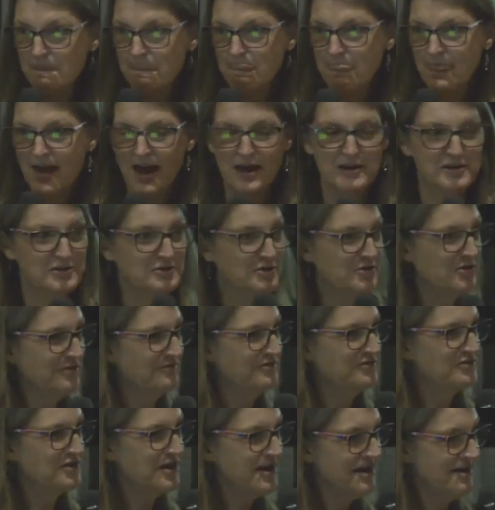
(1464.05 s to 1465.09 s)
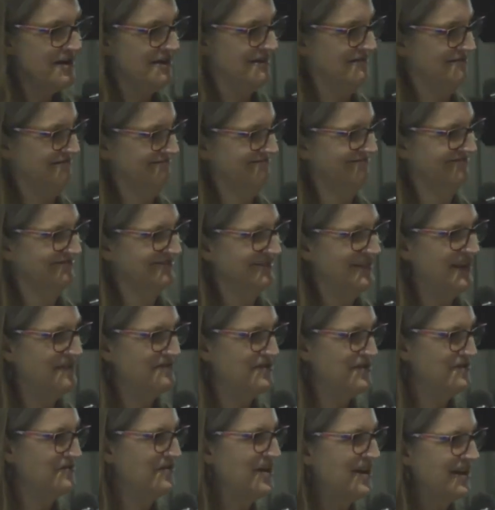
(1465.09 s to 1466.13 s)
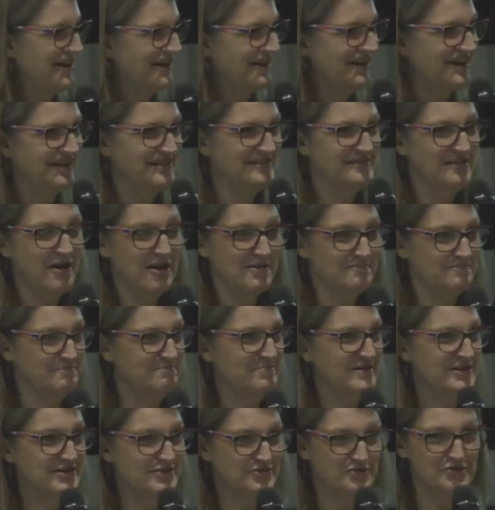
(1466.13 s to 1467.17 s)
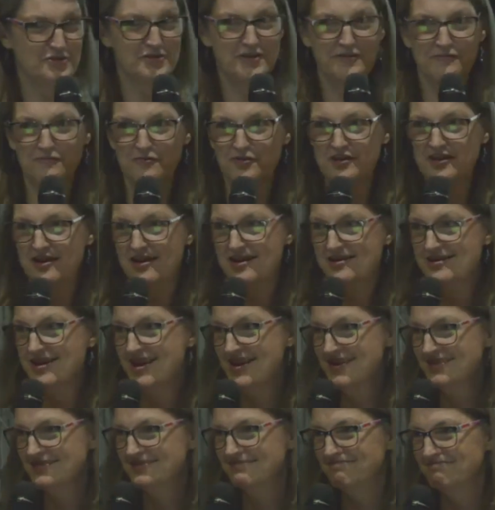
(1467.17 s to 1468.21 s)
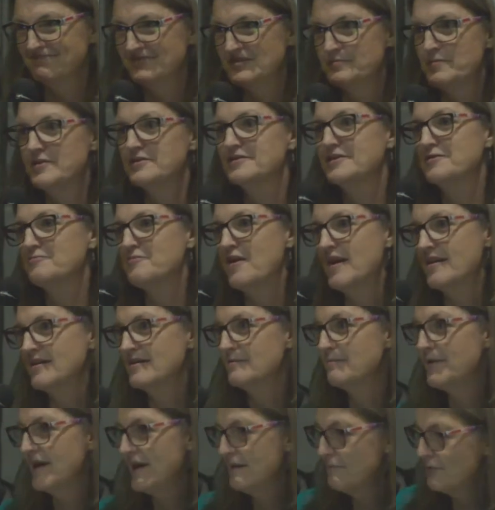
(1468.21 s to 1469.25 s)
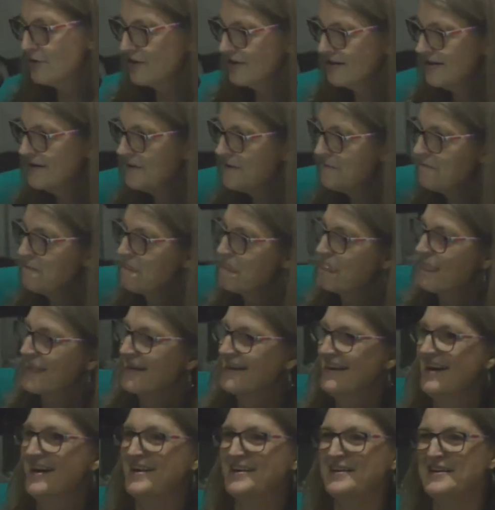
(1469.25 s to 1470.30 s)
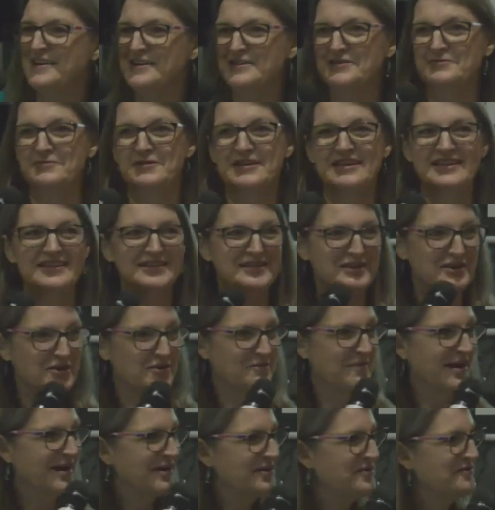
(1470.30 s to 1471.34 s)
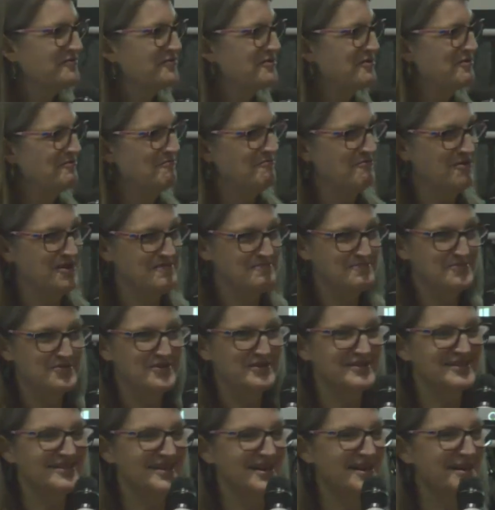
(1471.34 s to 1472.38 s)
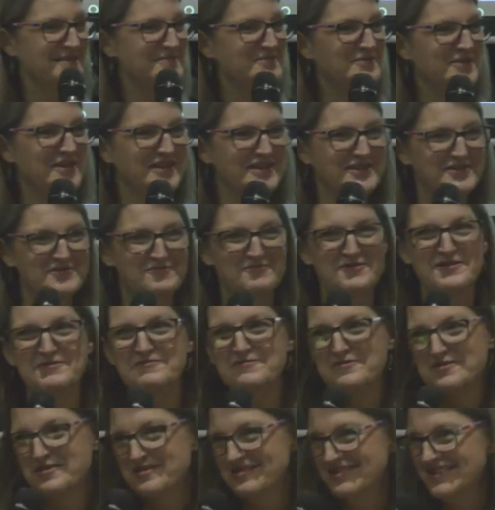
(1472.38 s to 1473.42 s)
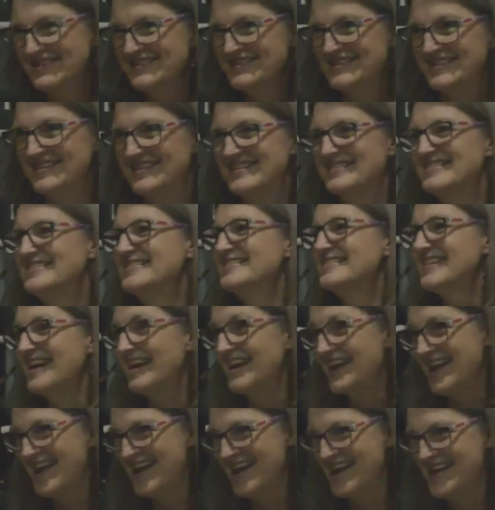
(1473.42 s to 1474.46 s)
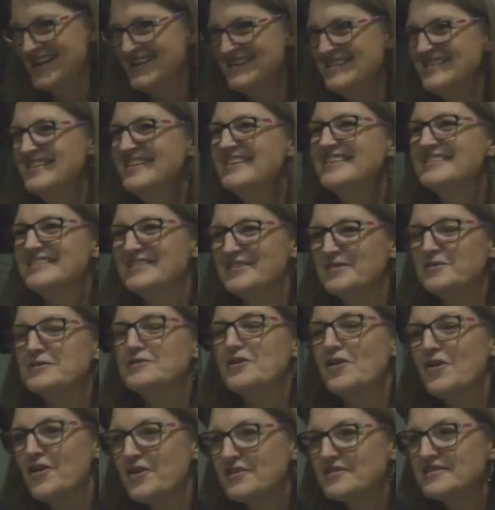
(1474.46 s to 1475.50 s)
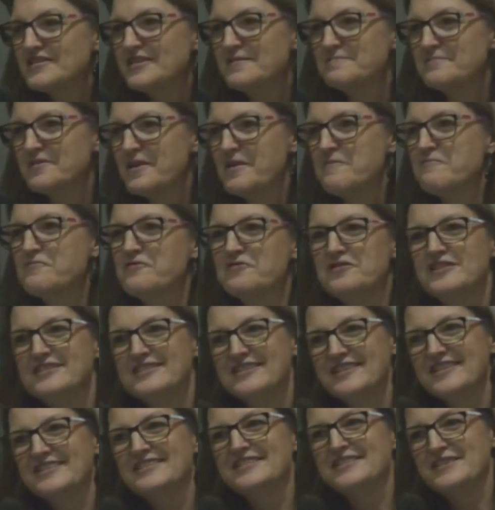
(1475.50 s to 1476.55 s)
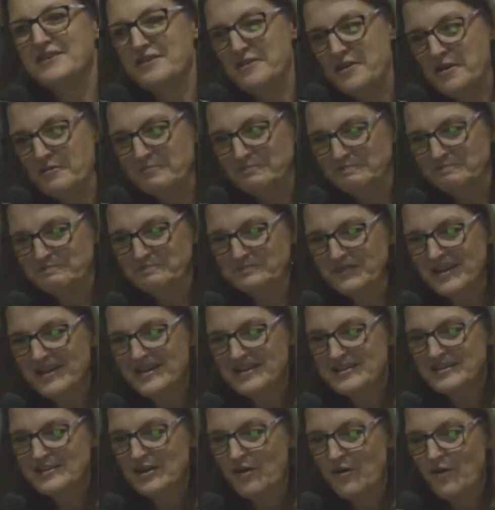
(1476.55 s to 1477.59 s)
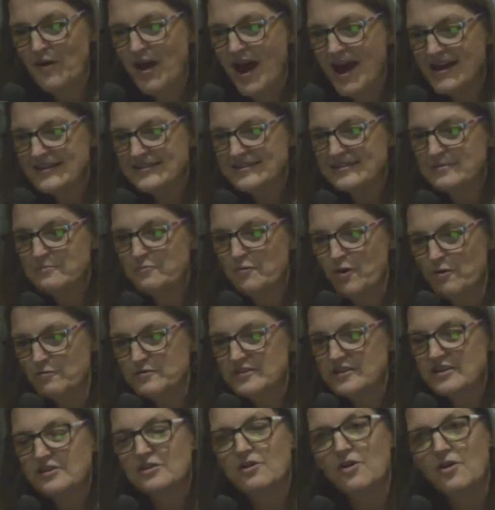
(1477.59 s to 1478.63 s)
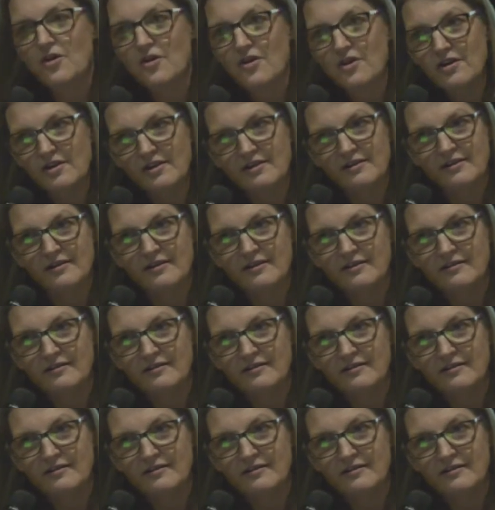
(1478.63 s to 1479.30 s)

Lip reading: How do you know if you're done? Have you ever had a kid not be sure if we're done yet? Especially writing a paper. Do we need to go back over it one more time? Do I need to reword these sentences again? So it's hard sometimes for these kids to know. So ask them, what was the goal?